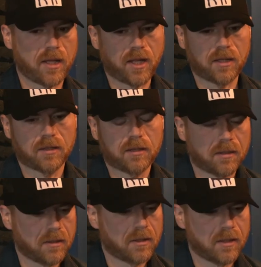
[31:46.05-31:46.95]
And
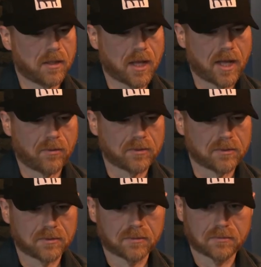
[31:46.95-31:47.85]
the, I
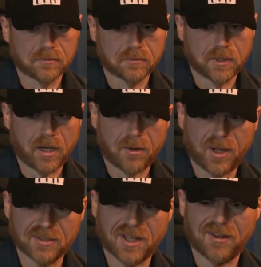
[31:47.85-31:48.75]
was,
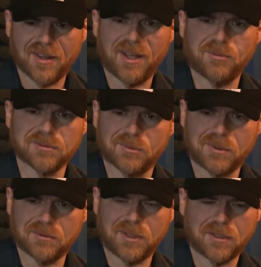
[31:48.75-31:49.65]
everybody's like, well, that was,
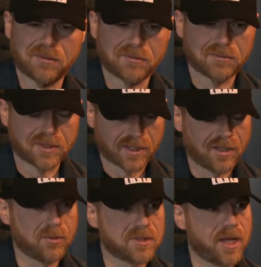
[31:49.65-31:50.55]
well, you know, what the
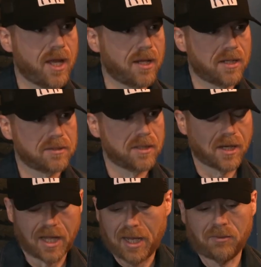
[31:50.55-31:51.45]
hell was that? And I was like,
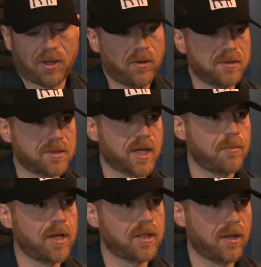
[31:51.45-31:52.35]
I don't know. It just
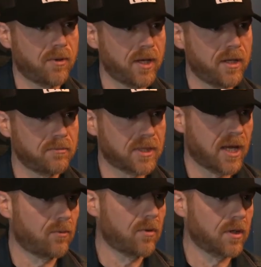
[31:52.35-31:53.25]
came out that way. It was
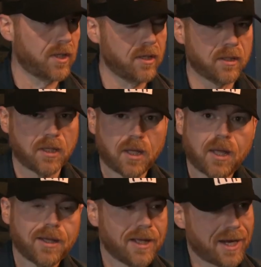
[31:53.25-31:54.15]
kind of worked, didn't it?
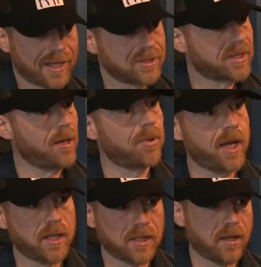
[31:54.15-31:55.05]
And I just kept
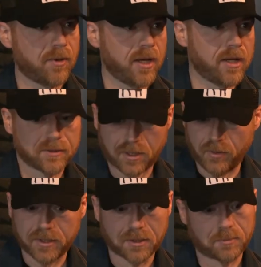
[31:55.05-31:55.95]
playing it that way. And so
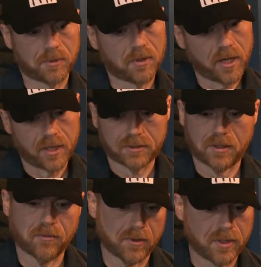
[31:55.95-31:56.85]
it just progressed
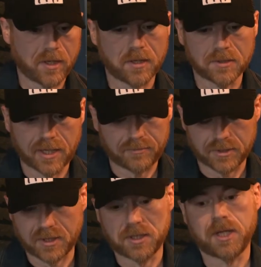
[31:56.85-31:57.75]
over the years. I've
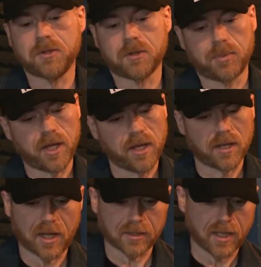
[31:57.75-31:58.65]
just continued to play
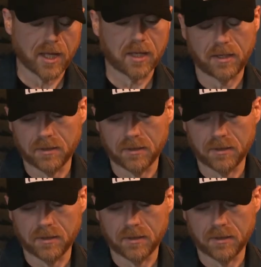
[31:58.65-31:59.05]
it like that.